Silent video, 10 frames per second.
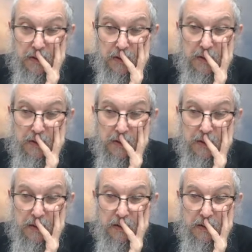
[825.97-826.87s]

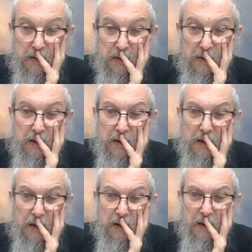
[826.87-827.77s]

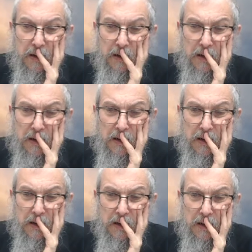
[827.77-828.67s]

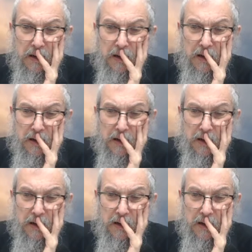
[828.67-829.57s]

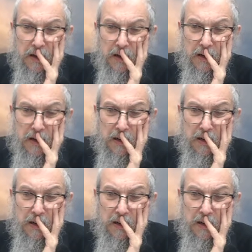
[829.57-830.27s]
(silence)